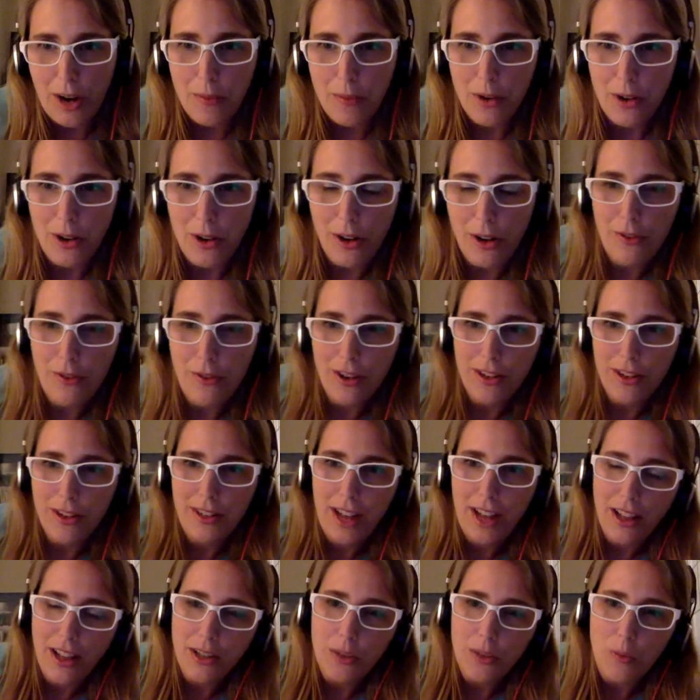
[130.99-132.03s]
I'm wondering if you could
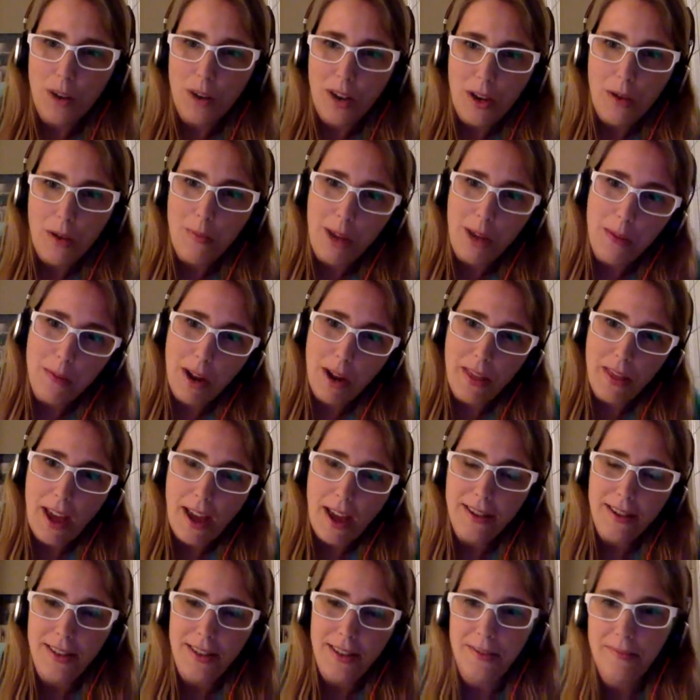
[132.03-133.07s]
tell us what you mean by
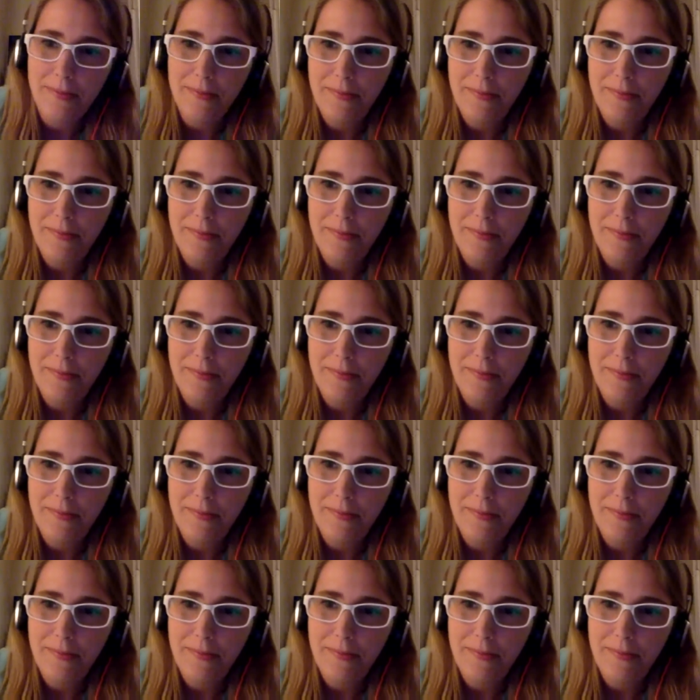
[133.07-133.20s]
that.